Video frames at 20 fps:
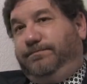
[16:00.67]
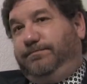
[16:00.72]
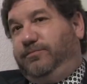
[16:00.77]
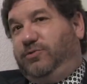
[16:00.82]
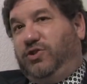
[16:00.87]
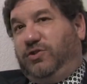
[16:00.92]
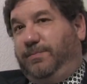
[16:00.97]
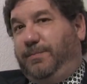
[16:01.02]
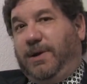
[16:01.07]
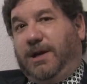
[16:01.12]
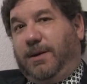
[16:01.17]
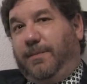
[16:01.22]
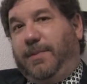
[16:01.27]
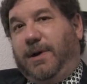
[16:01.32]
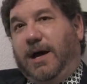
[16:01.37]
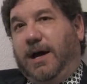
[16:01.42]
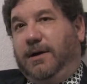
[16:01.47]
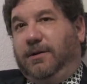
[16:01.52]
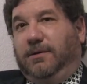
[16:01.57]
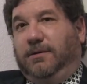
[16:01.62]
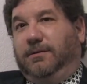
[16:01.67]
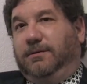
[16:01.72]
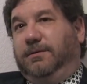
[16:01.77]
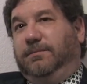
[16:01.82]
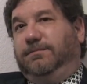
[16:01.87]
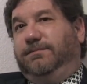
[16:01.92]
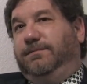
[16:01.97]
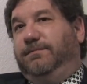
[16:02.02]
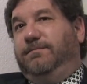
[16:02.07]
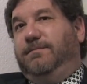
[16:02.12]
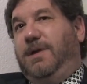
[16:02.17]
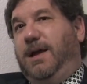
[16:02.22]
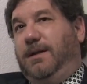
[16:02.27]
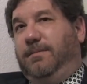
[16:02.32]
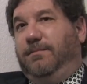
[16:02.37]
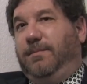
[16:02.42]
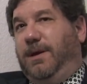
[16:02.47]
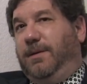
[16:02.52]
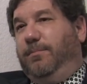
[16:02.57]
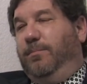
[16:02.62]
just pick a bottle
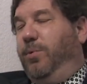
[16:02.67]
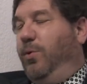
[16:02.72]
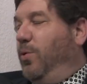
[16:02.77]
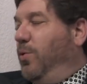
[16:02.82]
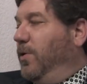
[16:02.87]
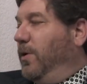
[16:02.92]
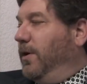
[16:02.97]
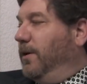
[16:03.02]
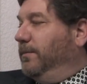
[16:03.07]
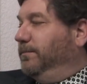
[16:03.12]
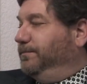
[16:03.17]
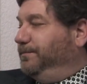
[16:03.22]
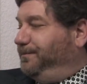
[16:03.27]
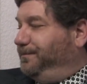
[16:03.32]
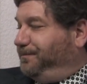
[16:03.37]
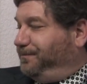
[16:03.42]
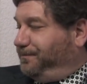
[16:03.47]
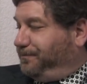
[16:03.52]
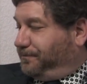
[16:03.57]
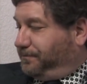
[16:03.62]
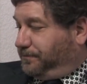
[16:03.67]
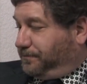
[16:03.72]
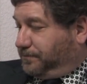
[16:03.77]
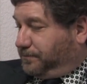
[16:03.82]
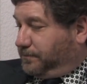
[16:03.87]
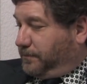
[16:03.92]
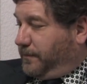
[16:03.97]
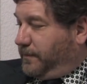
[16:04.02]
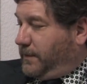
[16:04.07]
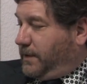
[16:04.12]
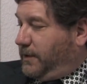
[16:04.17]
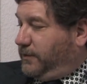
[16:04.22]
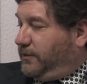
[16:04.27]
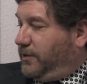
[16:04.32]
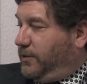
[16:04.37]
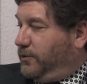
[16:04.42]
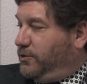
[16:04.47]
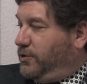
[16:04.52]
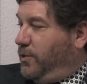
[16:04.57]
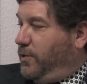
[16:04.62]
and pour.
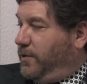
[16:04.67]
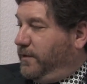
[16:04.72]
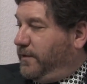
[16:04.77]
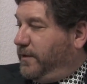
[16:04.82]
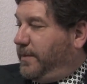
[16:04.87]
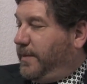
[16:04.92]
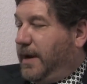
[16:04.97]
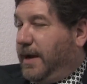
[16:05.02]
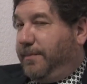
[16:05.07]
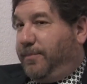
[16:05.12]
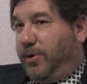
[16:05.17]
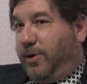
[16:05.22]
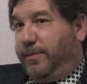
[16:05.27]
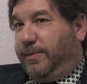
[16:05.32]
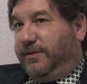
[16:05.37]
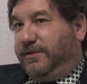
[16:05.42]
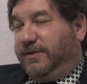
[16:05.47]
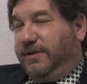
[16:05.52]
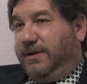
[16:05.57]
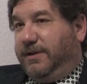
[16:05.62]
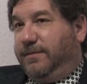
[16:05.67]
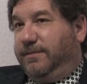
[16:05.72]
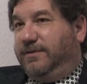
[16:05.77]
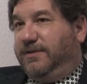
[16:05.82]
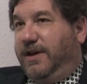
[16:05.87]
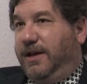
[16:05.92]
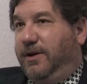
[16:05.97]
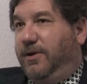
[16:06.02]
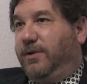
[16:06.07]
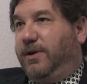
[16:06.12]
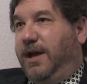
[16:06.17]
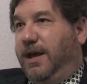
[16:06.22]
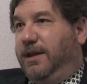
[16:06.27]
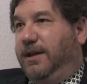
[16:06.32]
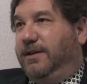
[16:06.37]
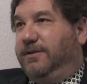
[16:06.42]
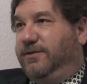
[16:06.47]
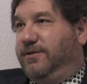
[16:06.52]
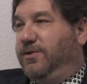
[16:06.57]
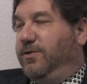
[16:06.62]
So two of them I purposely said, okay,
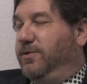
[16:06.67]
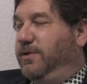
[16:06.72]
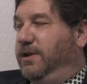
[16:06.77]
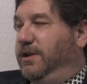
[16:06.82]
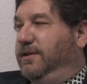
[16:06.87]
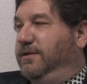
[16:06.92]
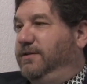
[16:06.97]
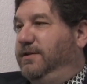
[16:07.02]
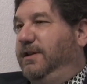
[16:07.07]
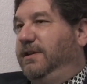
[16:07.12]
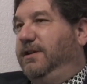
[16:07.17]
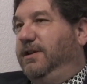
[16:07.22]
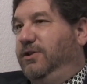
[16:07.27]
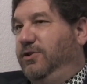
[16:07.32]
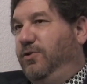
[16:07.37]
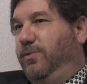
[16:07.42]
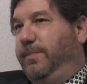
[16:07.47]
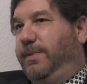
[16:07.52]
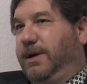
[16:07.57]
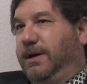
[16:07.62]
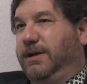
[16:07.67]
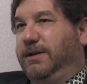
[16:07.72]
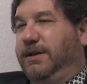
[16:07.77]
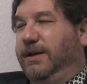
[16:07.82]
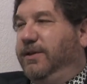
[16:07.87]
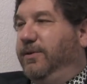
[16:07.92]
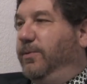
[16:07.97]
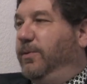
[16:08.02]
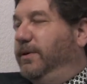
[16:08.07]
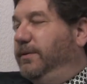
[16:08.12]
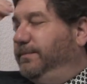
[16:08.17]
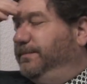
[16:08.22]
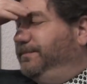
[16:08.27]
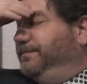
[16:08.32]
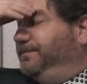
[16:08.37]
let's do these, and then you pick another one.